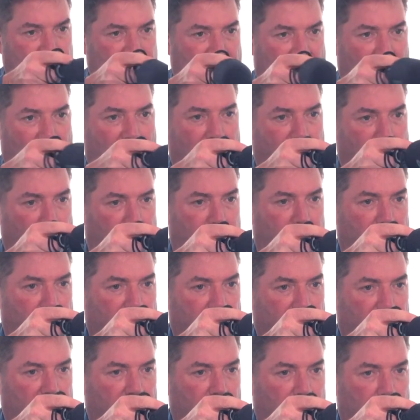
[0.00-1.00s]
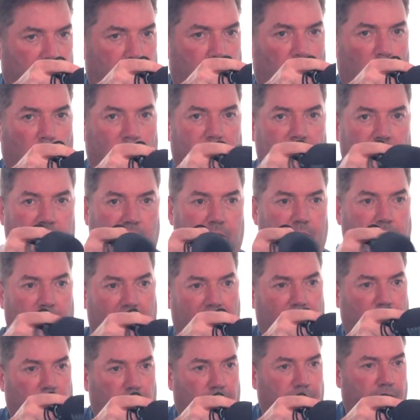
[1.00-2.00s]
have a very pointed
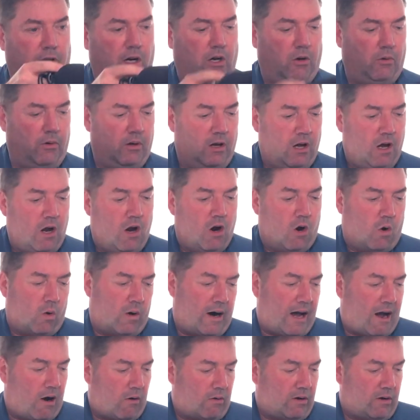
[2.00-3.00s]
microphone, or how